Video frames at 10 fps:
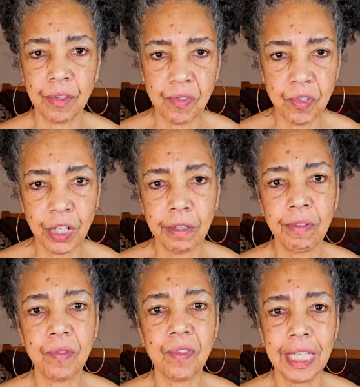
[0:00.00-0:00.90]
the
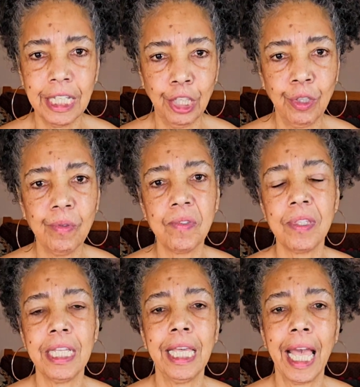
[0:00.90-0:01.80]
service that you
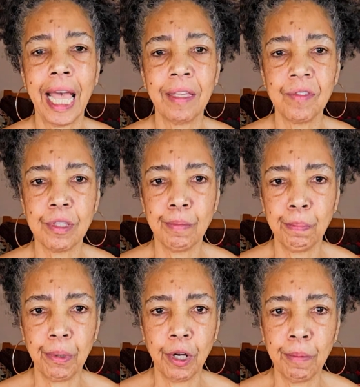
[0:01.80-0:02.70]
see as the
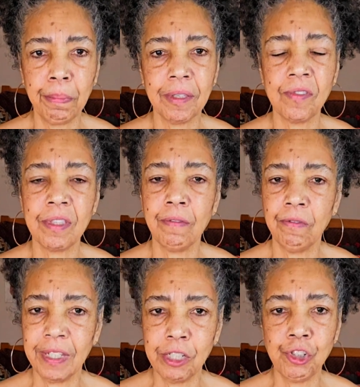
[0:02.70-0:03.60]
purpose,
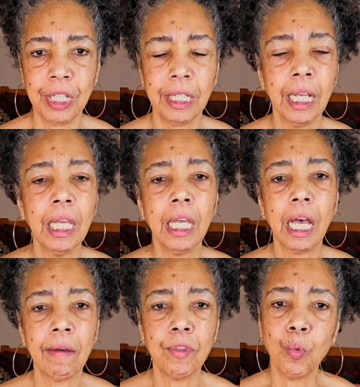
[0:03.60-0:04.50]
the vision
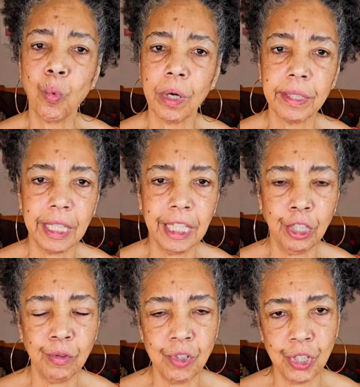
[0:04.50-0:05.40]
of the work that
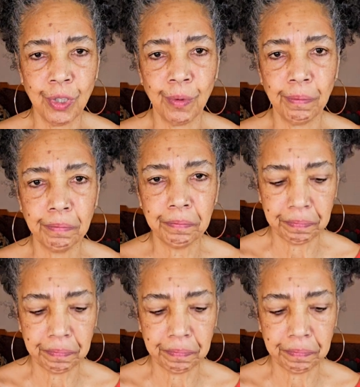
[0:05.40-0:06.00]
you do.